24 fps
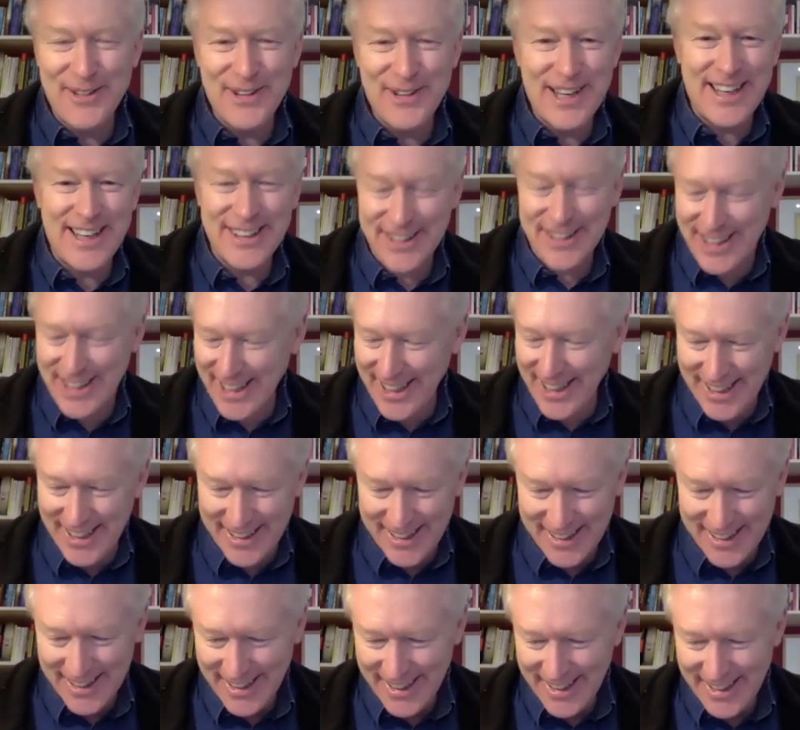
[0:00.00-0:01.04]
we're looking at
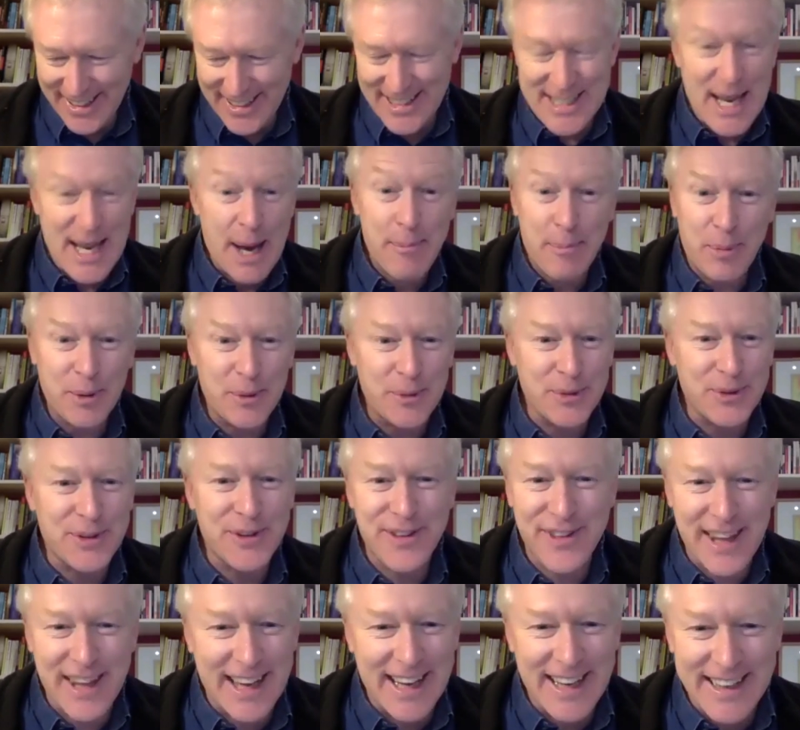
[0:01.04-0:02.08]
dappled
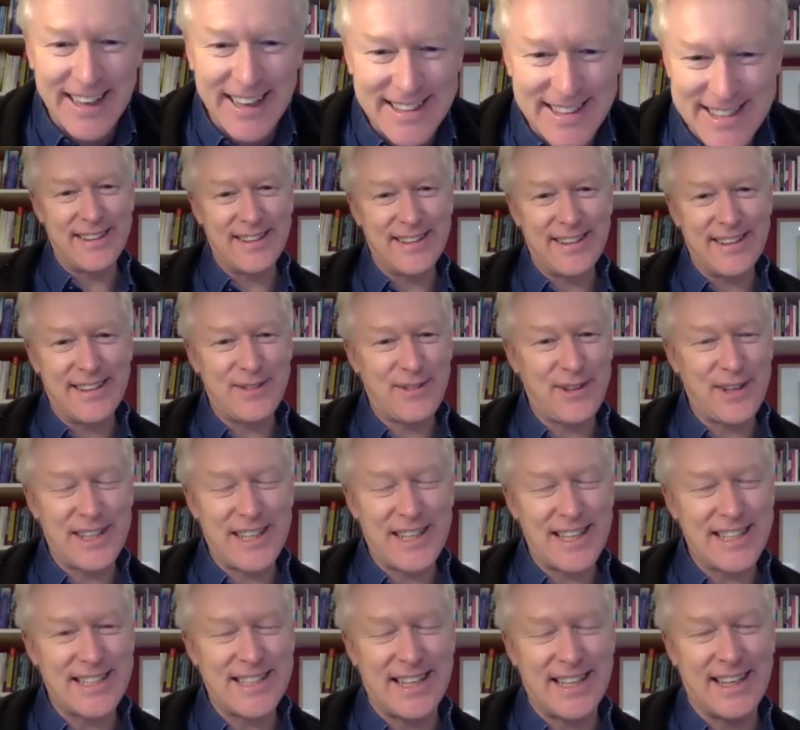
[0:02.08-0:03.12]
things. I,
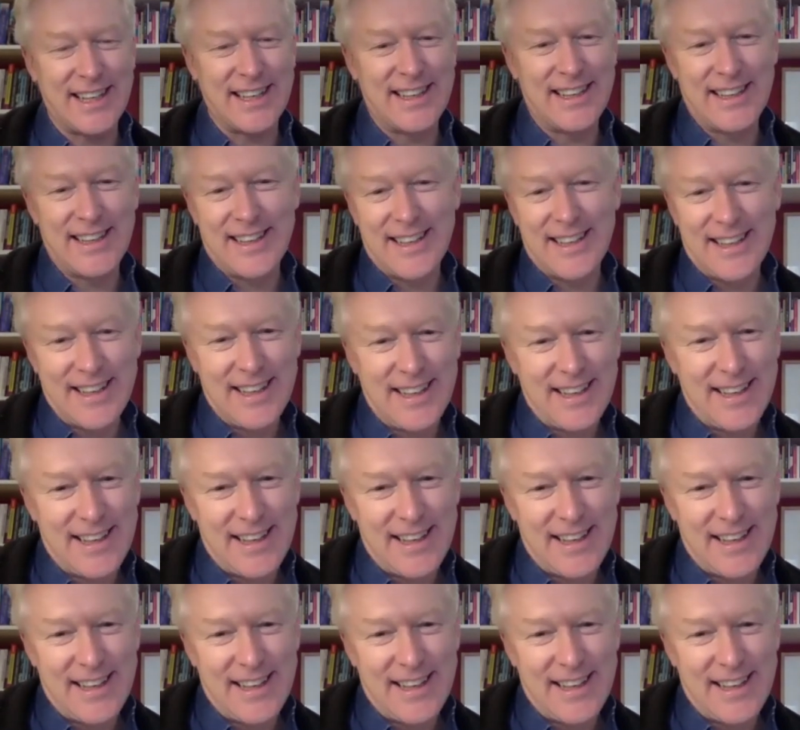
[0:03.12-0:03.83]
think, I quite